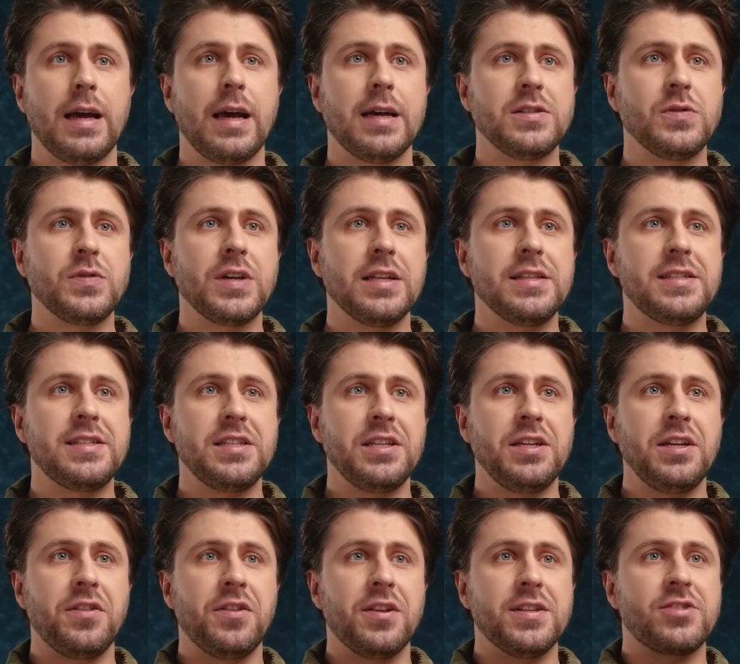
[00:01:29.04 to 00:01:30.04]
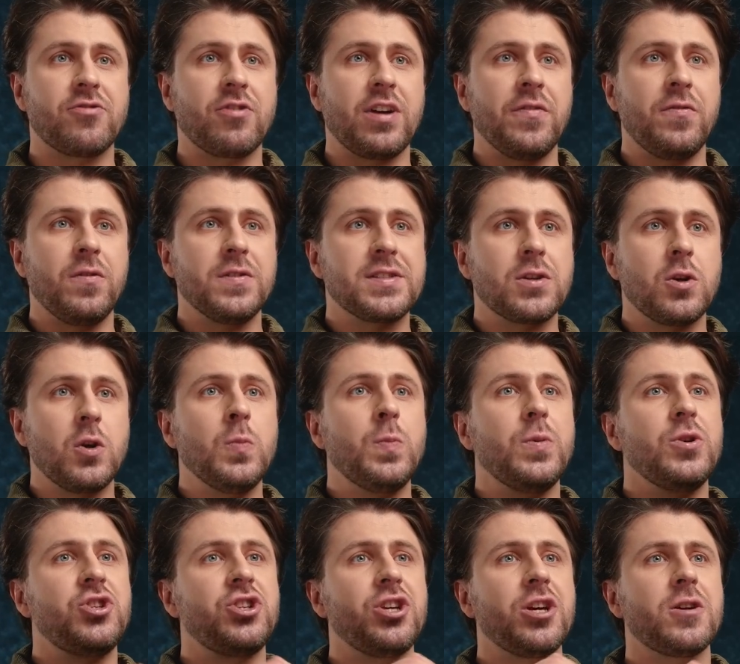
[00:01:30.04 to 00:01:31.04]
As you can see, this rifle
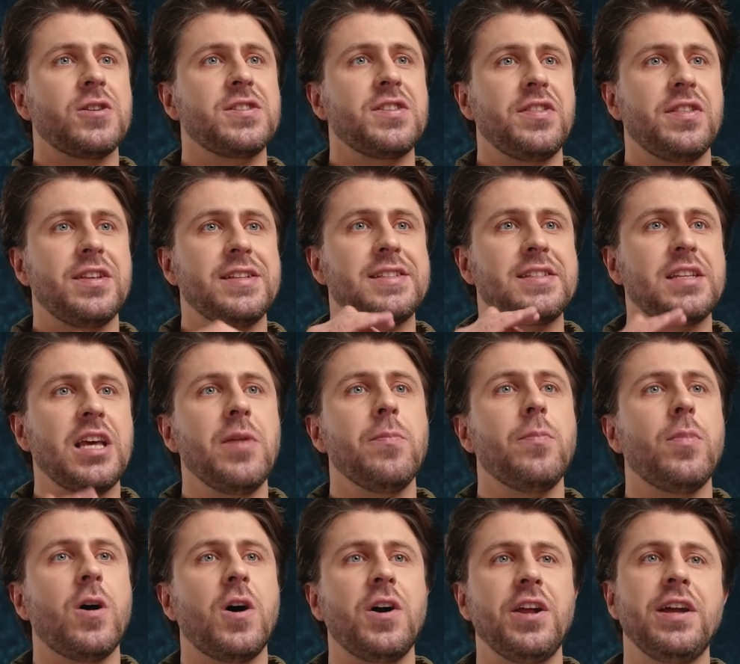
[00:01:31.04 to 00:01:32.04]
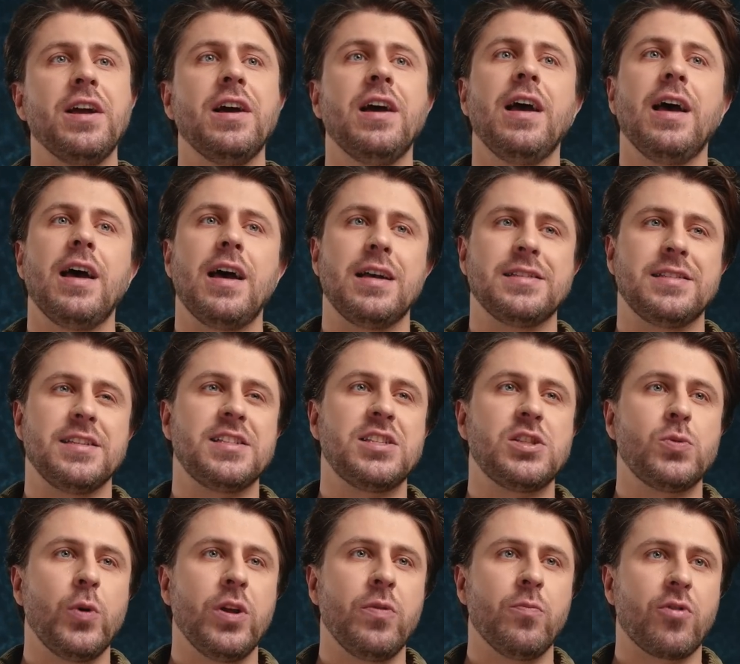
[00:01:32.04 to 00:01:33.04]
scope shares the same body as its
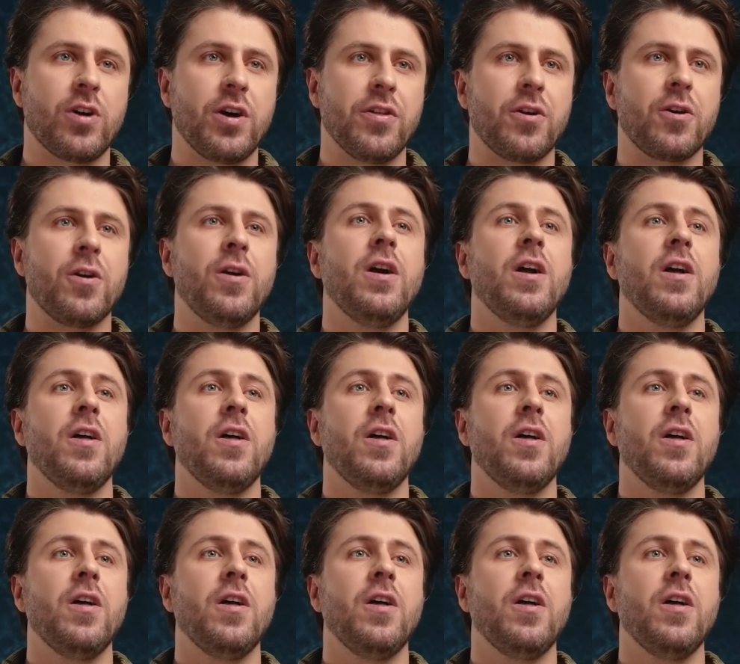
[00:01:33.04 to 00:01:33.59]
twin brother,